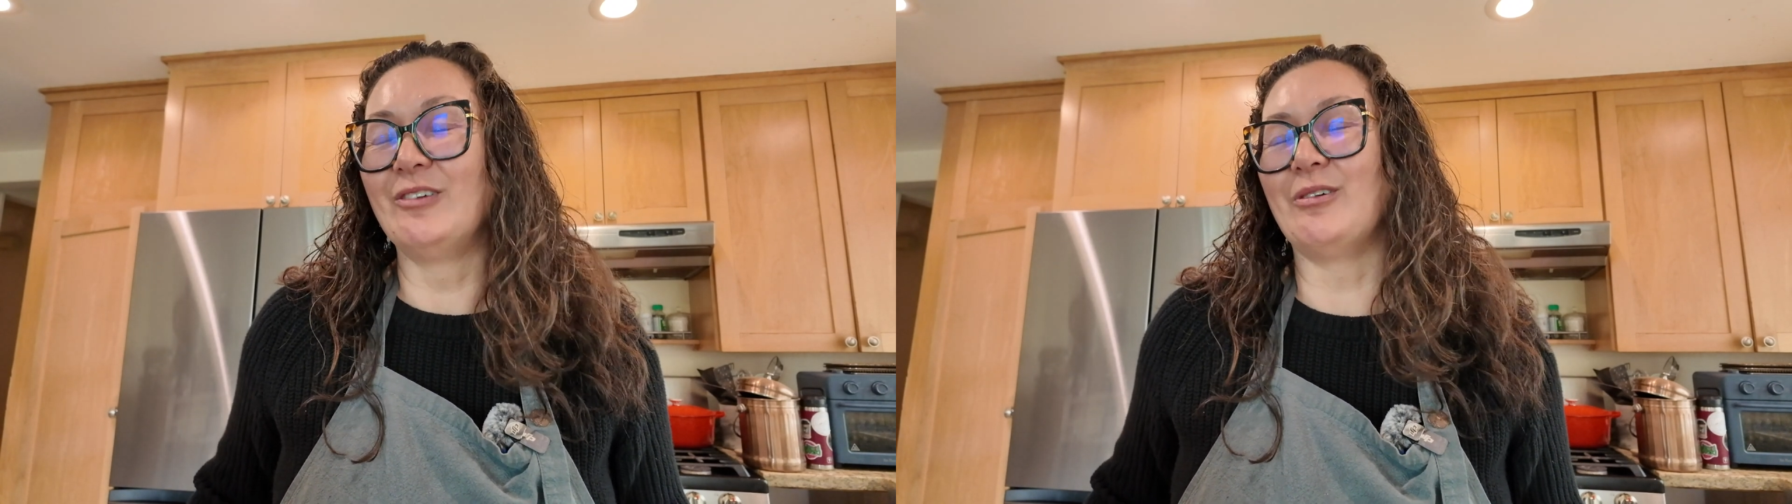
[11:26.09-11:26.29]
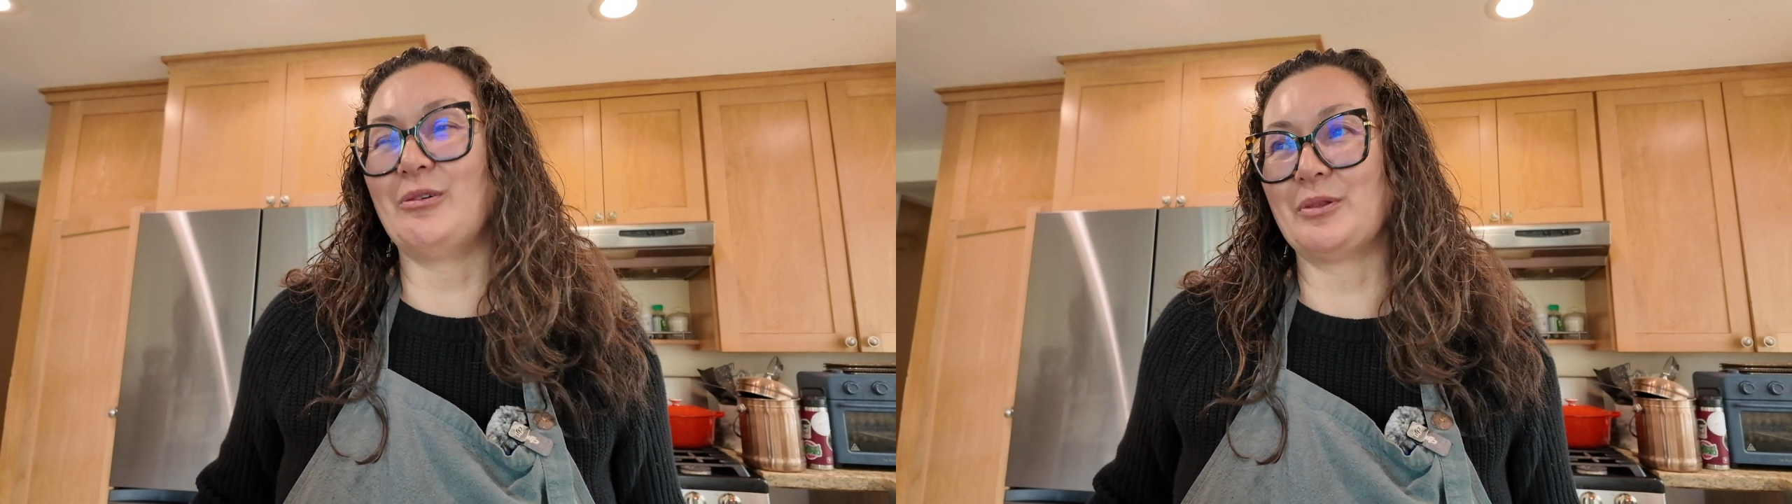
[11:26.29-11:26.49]

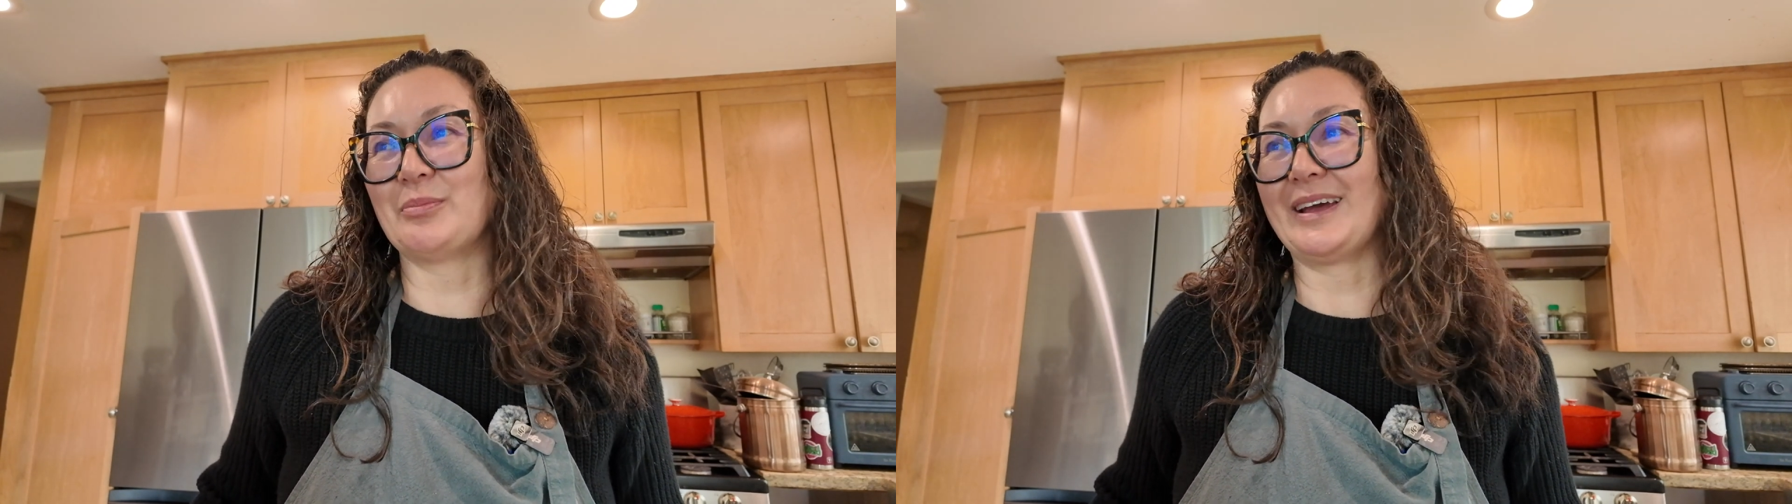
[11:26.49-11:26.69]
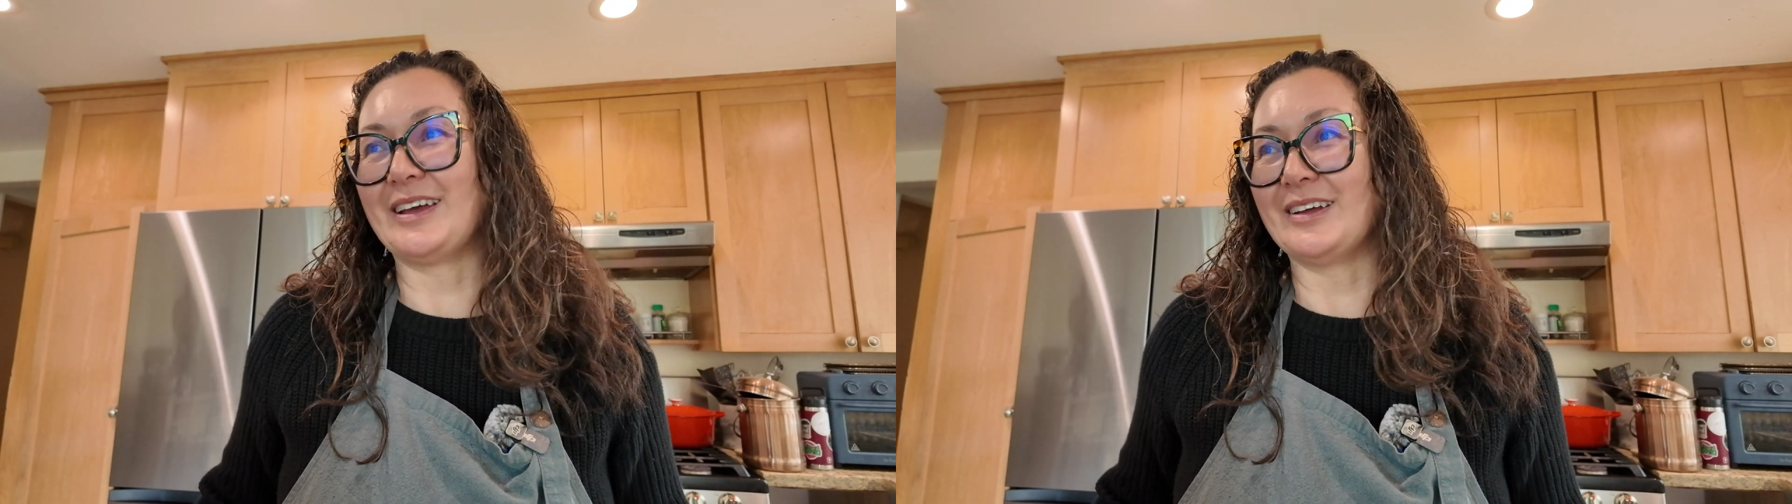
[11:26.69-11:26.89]
Well, with
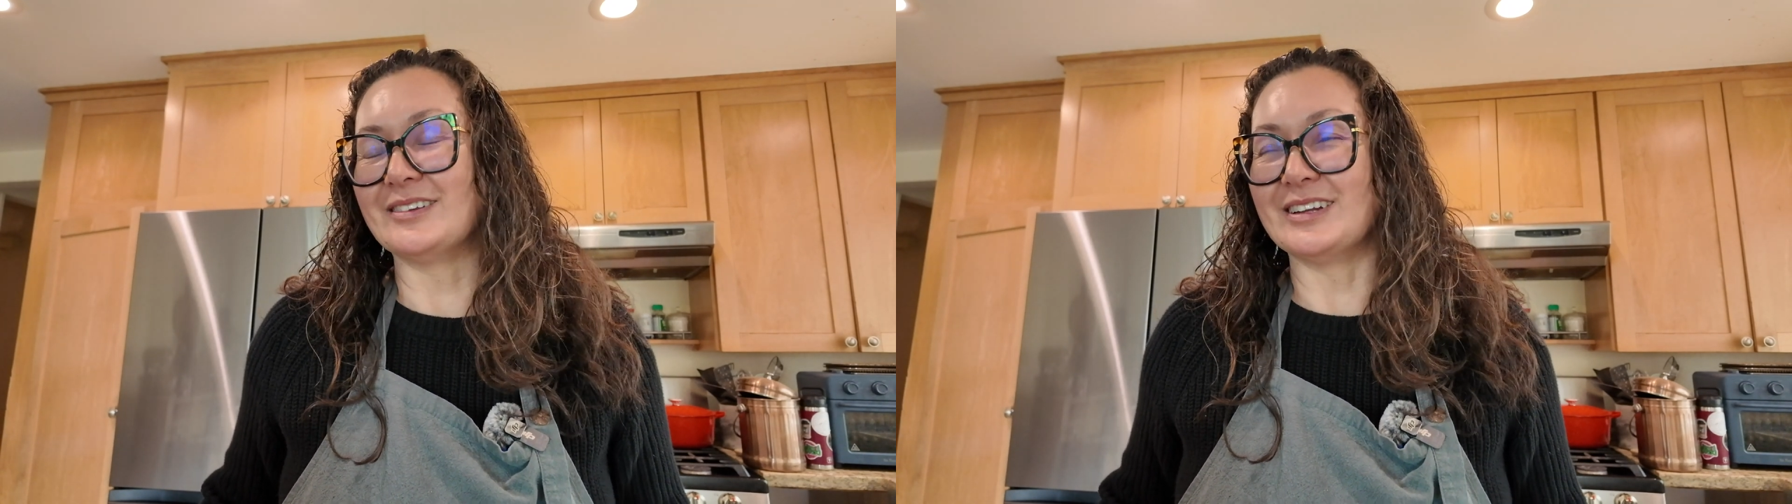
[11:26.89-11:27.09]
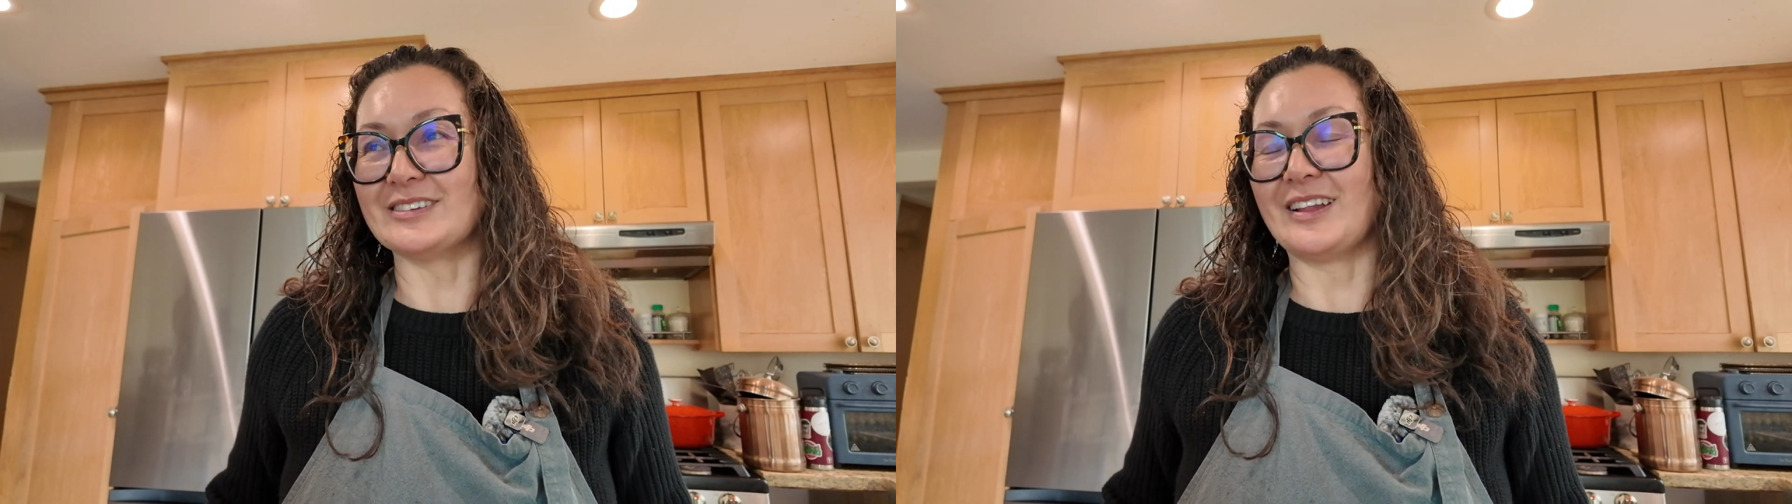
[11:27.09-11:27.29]
my kids,
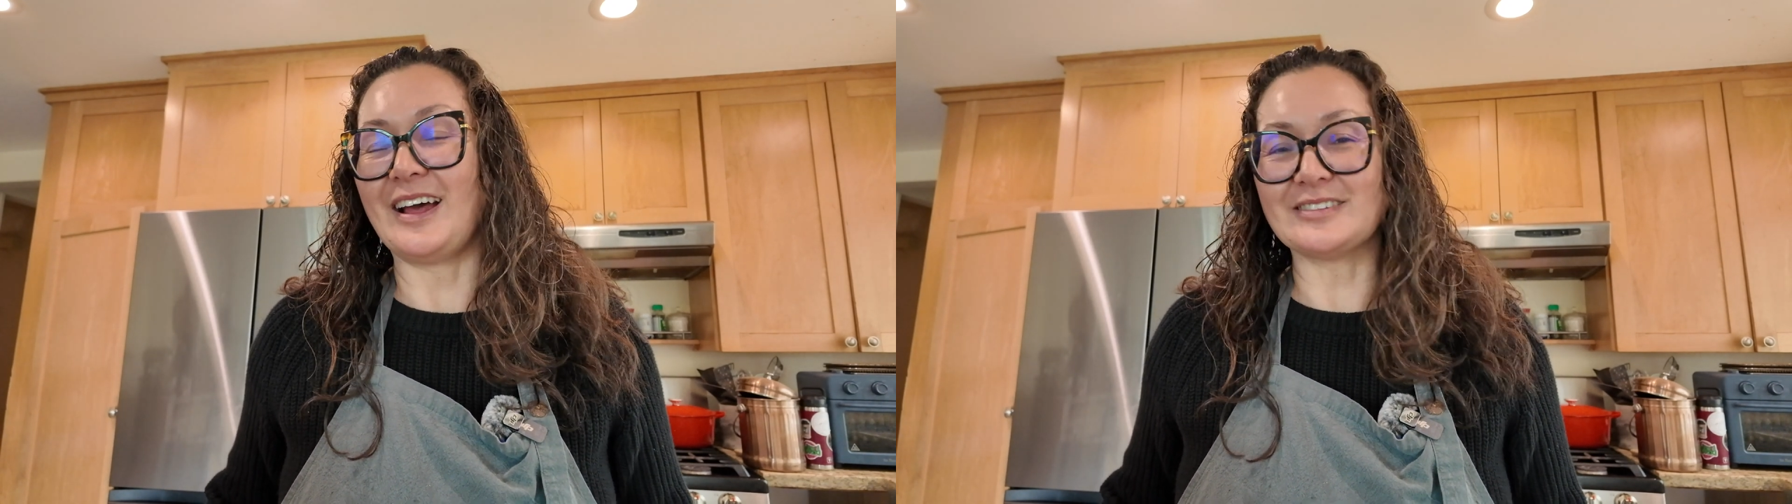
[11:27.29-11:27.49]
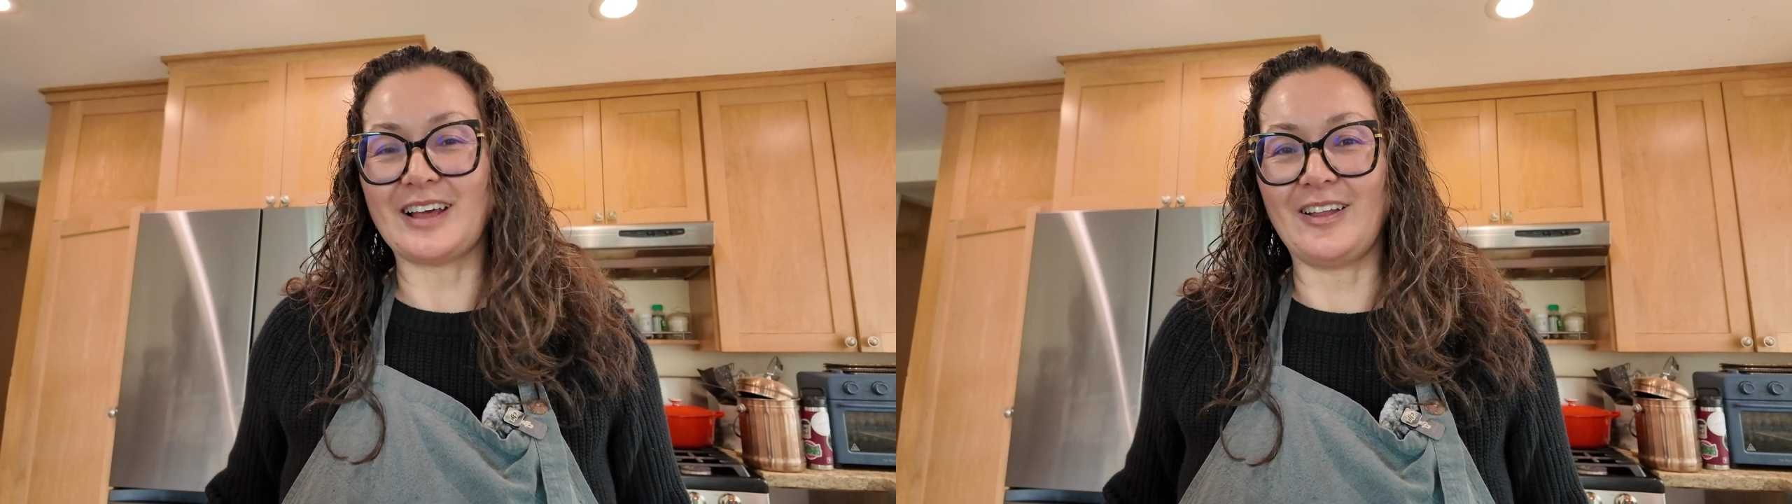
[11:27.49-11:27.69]
it doesn't
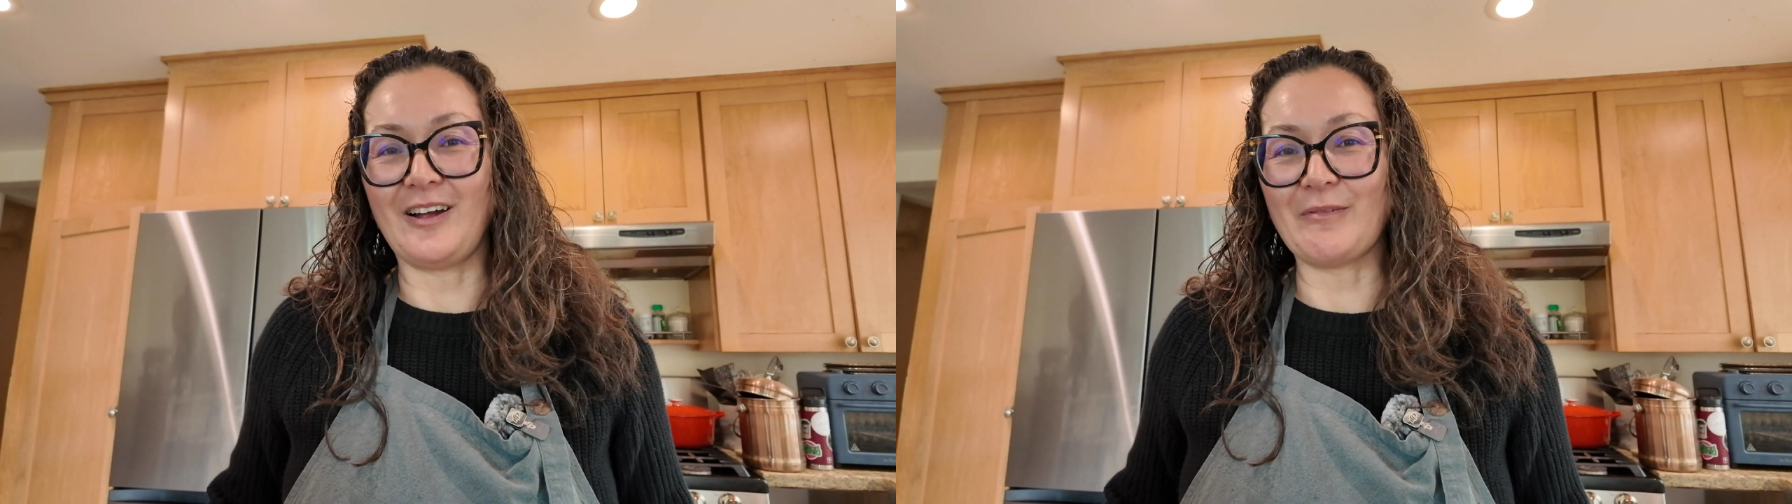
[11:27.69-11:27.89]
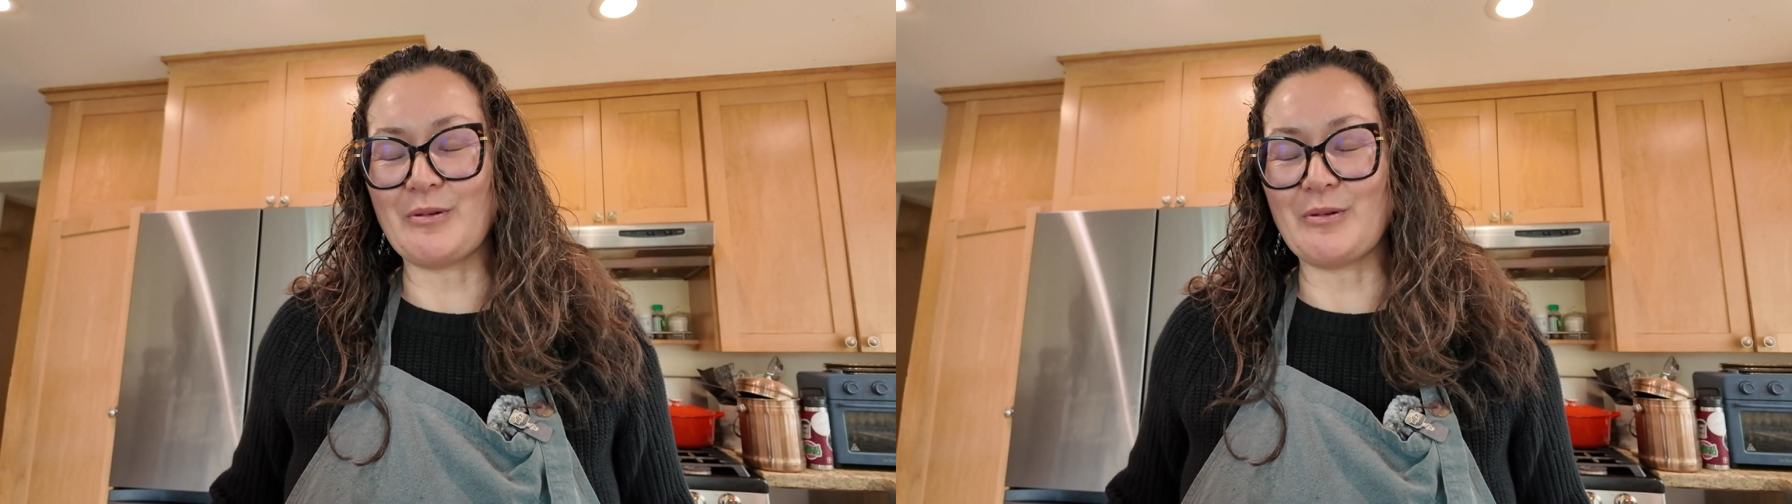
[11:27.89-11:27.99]
last that long,